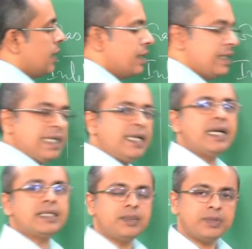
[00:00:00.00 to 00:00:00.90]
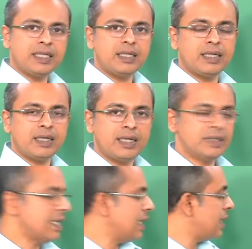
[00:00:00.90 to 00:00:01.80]
The general assumption
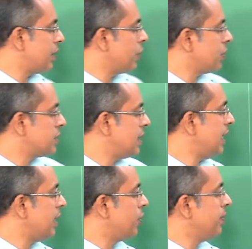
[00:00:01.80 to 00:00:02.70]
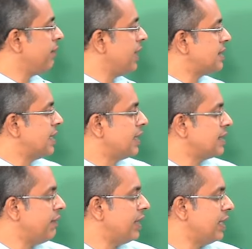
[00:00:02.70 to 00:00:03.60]
is that you are seeing a humidifier set at
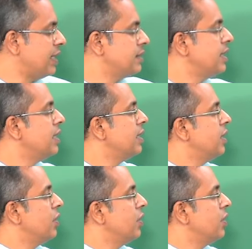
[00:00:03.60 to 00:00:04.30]
70 degrees C,